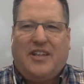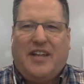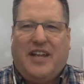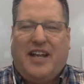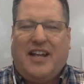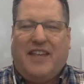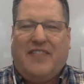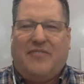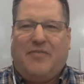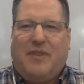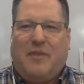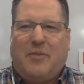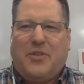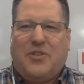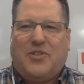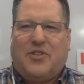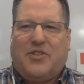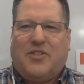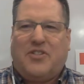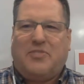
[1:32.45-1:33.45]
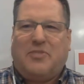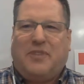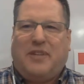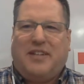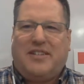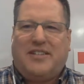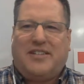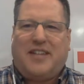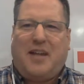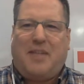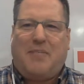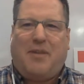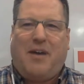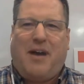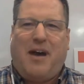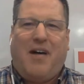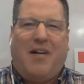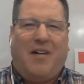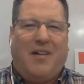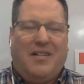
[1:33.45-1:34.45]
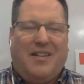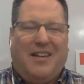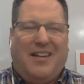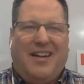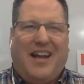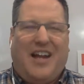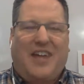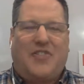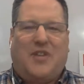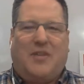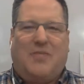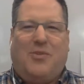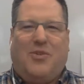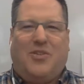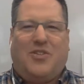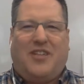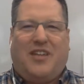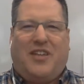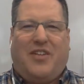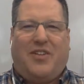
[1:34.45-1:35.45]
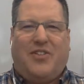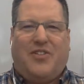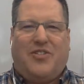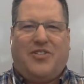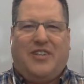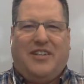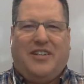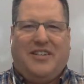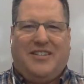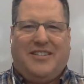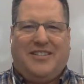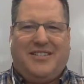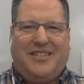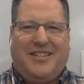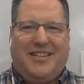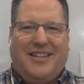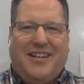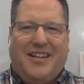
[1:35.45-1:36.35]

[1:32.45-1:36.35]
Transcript: And if memory serves me, in St. Paul and actually most other cities,